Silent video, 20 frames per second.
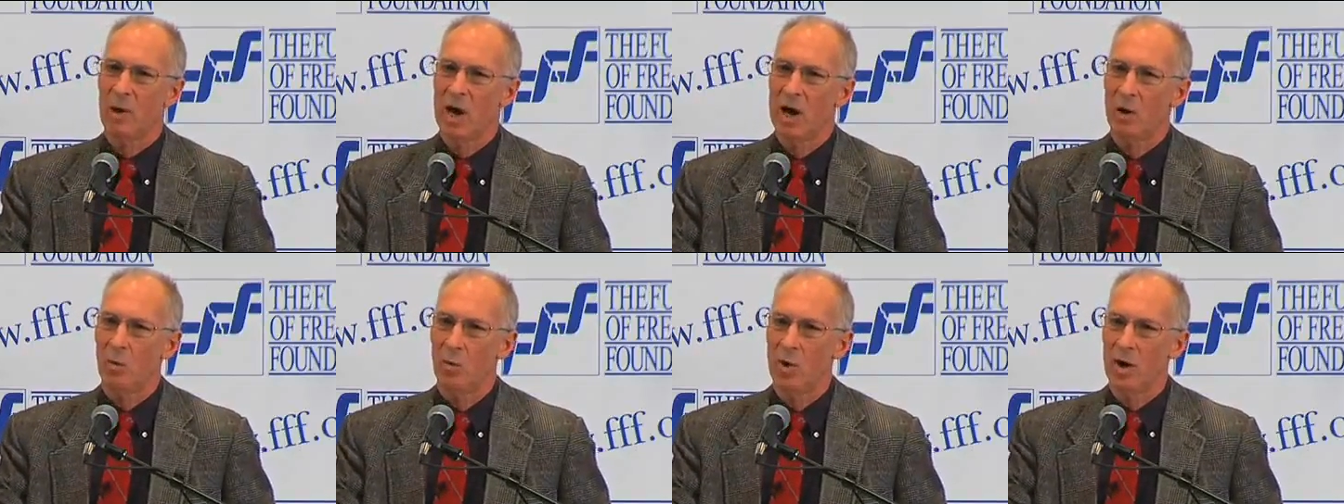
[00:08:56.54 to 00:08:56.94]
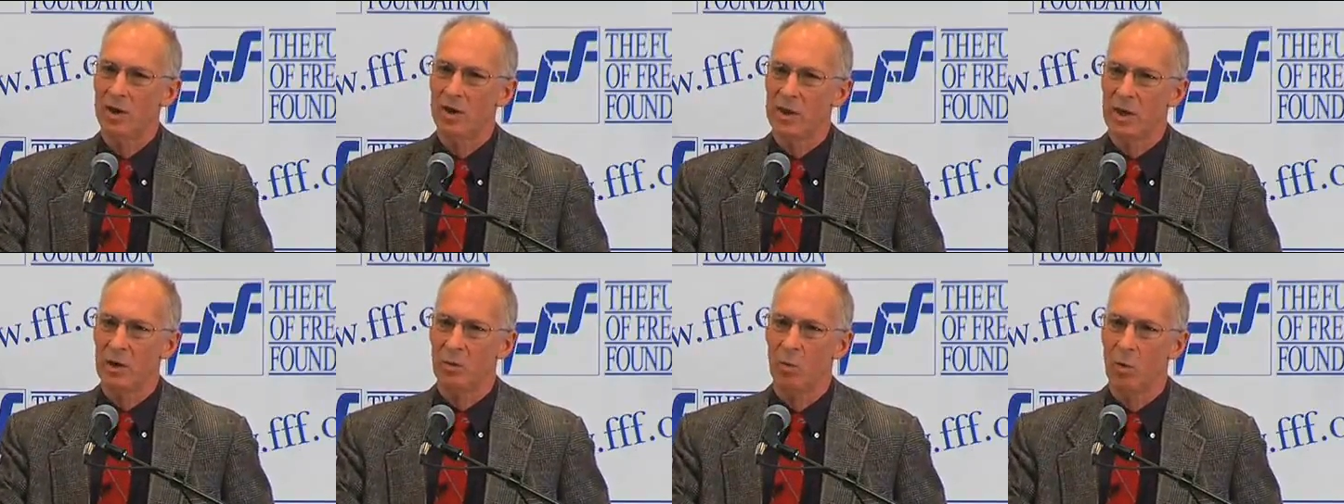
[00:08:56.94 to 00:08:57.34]
about
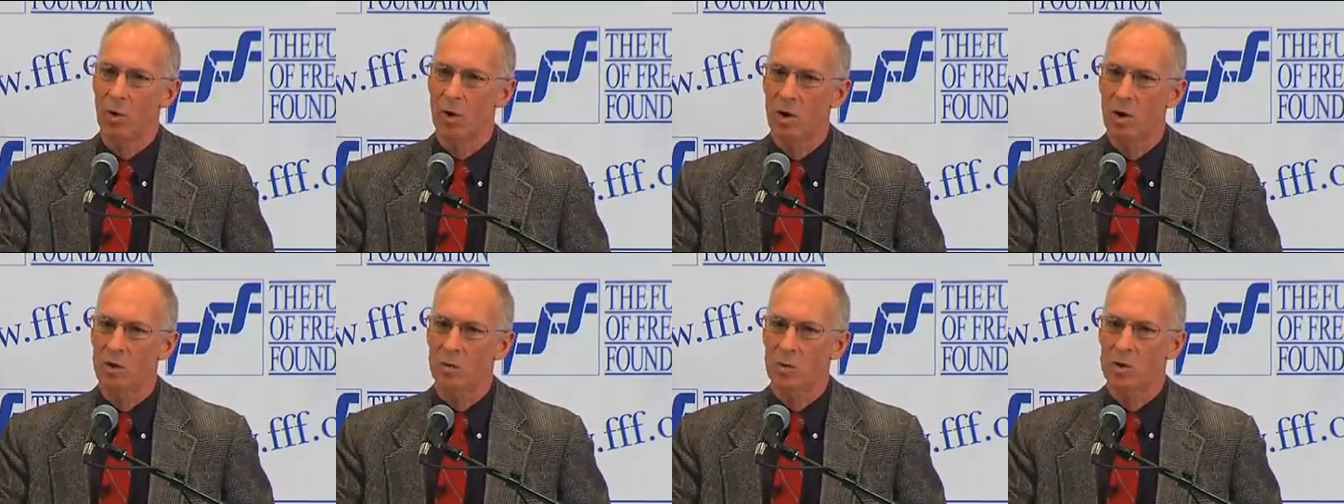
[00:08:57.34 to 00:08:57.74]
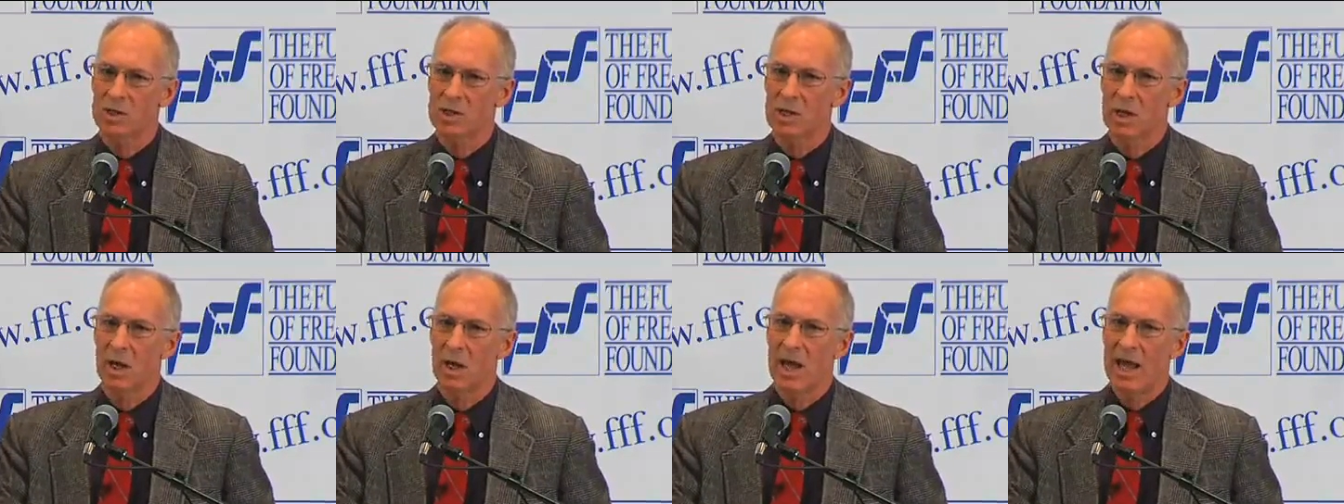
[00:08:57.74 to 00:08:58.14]
where the world
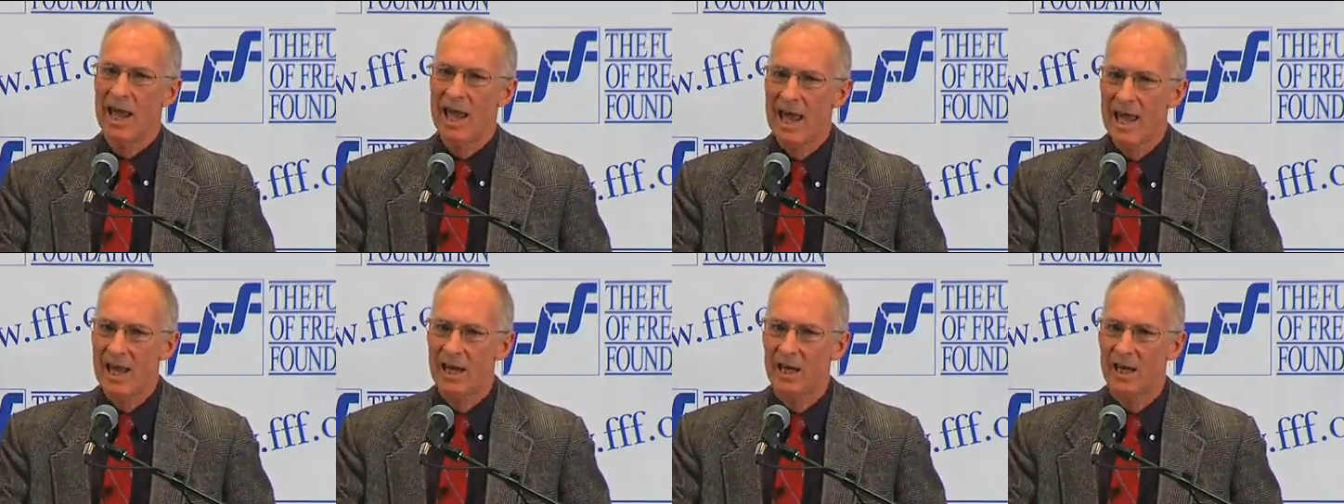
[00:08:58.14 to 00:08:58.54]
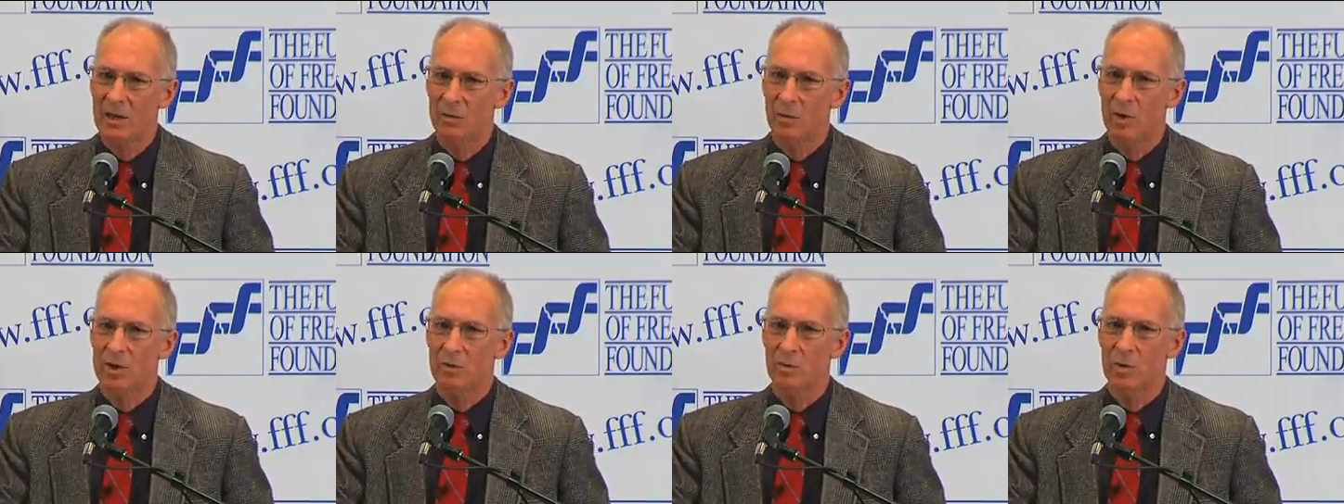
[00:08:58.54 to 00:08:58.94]
was
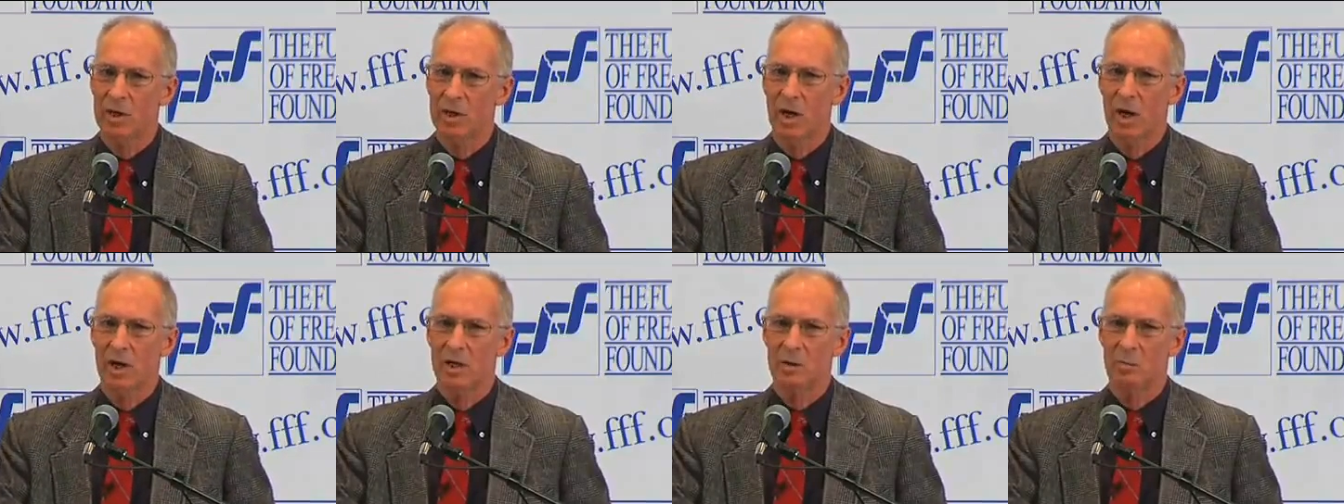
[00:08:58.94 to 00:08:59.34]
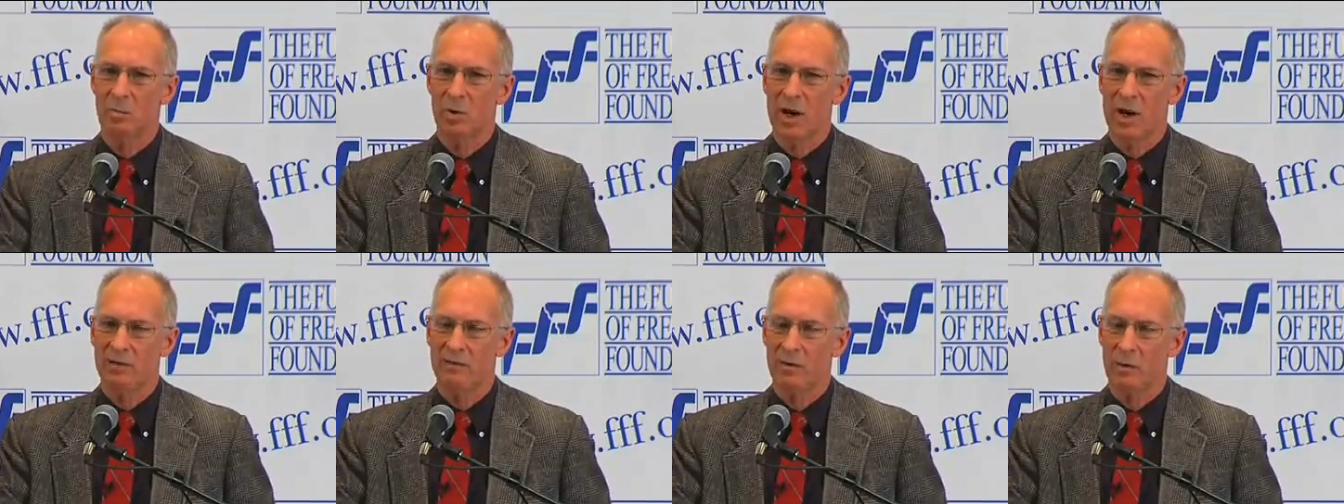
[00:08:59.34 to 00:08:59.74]
headed with regard
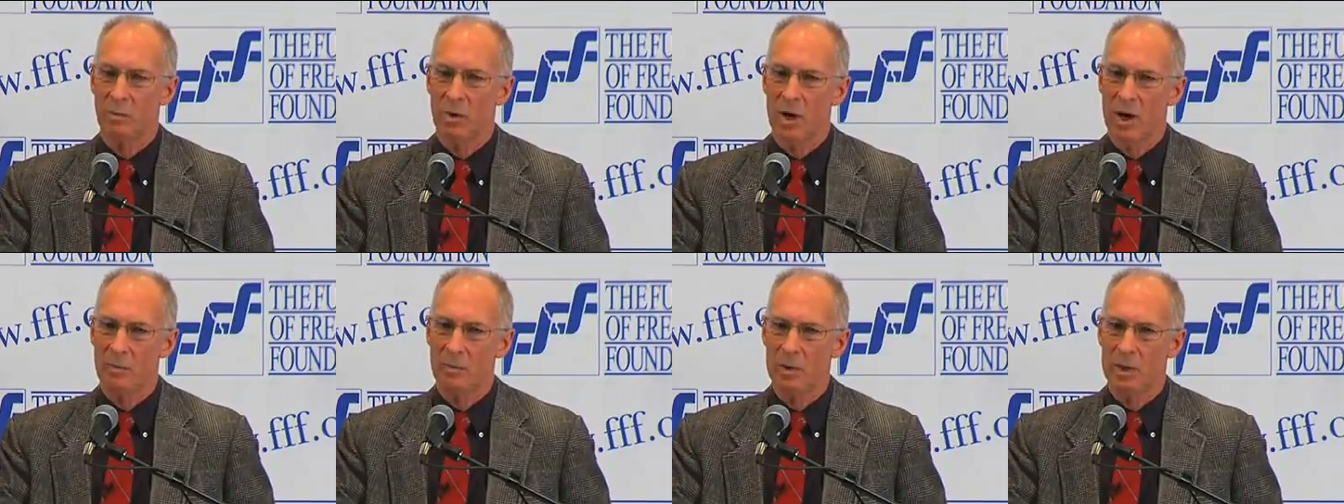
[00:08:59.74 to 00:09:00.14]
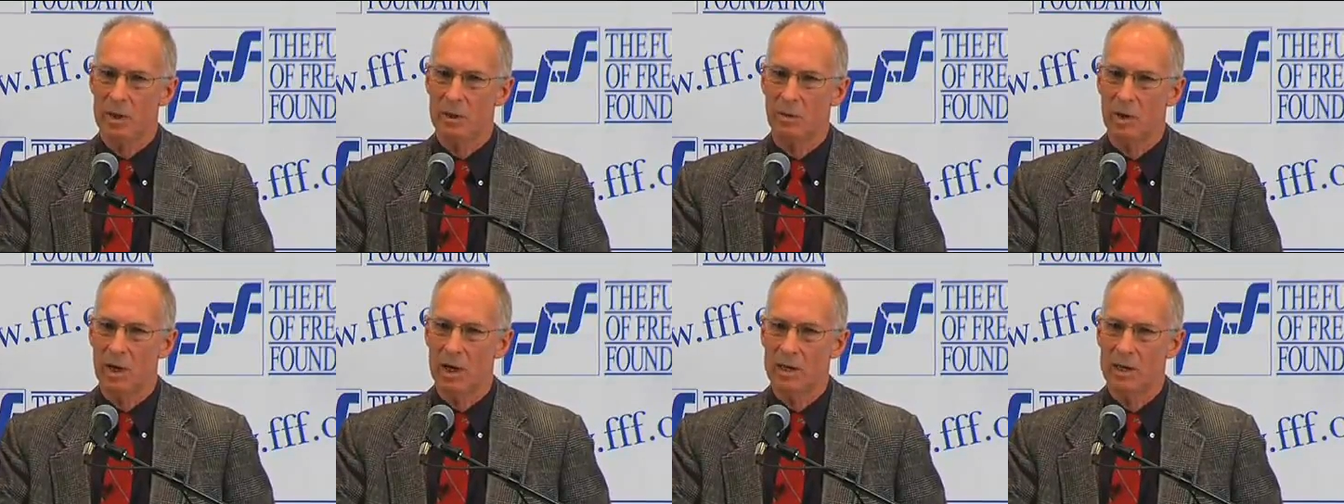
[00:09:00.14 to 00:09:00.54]
to private
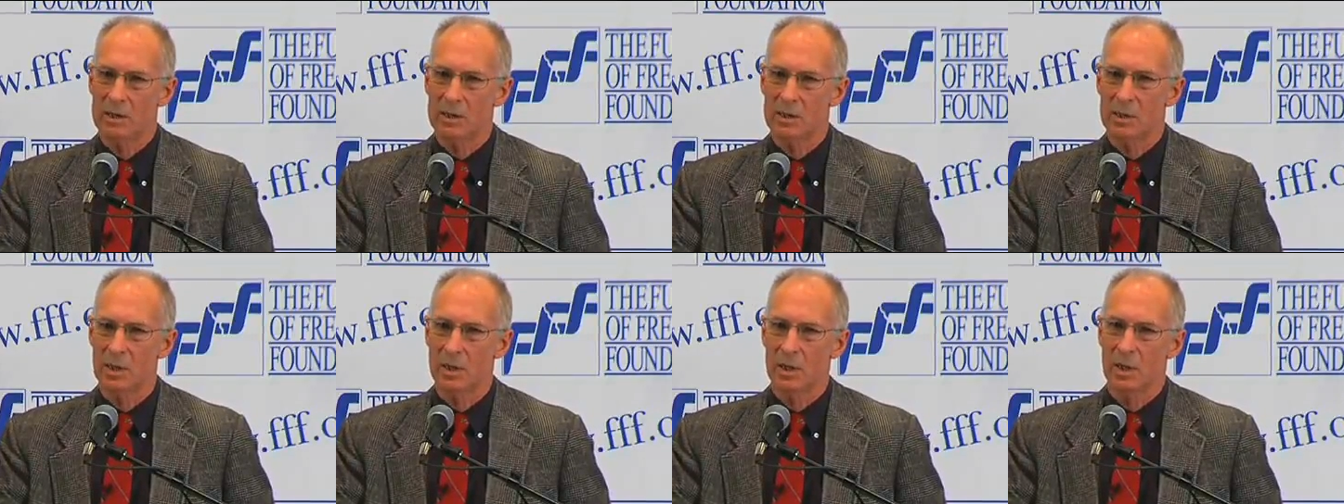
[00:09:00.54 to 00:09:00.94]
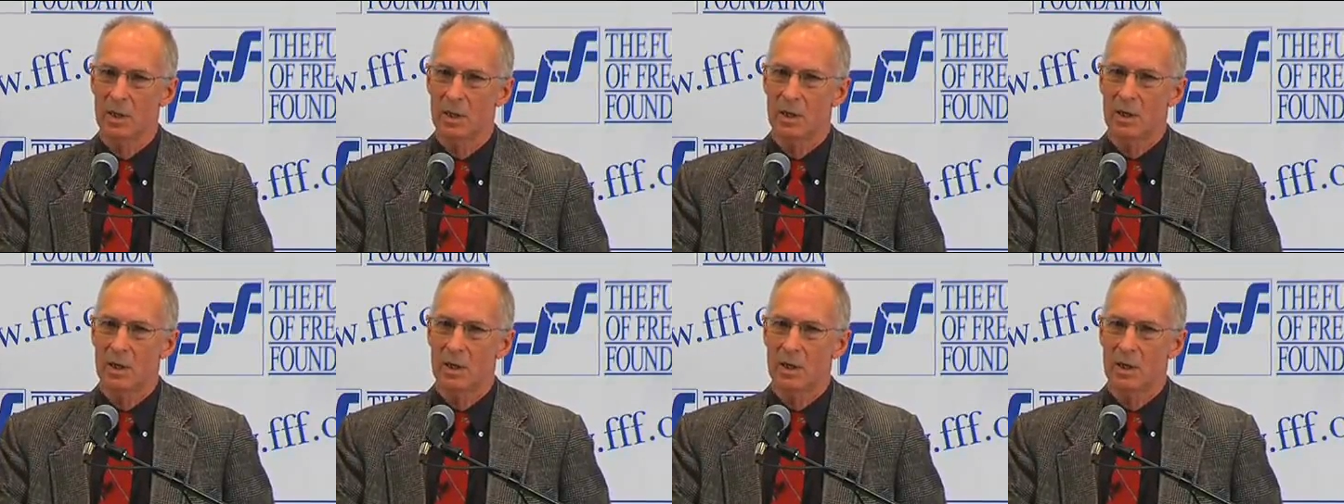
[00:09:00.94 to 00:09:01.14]
property rights?